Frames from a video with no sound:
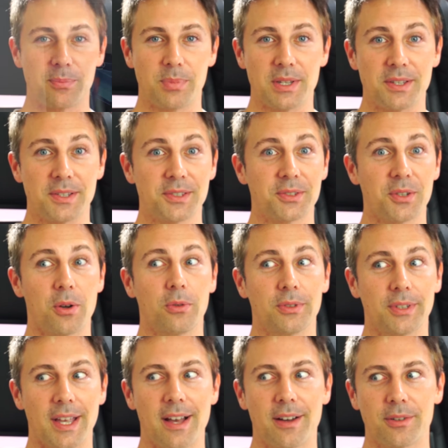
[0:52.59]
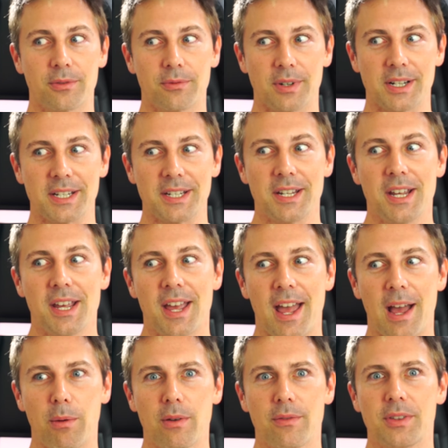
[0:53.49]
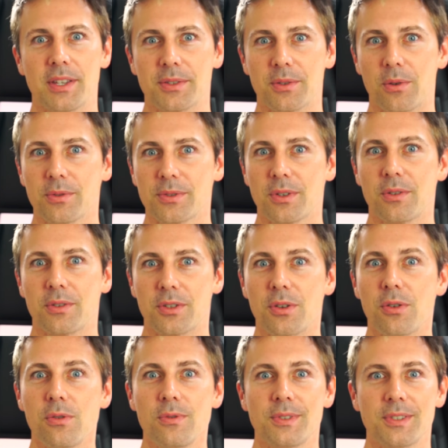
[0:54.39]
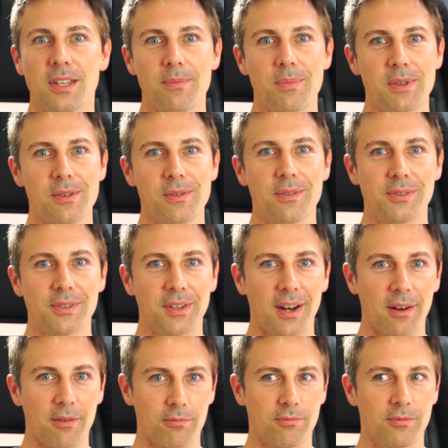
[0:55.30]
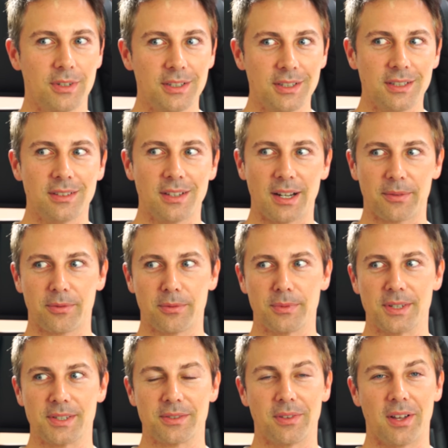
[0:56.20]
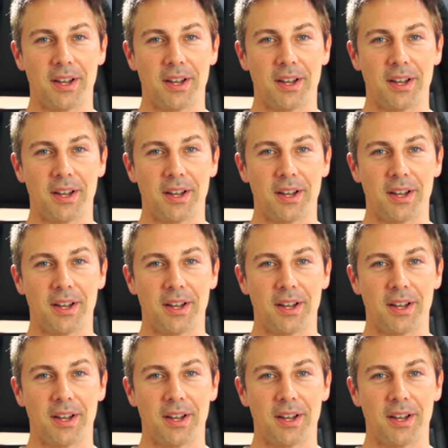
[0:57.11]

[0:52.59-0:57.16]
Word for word: it's been sold out already. However, there's also two CPUs that I really like from this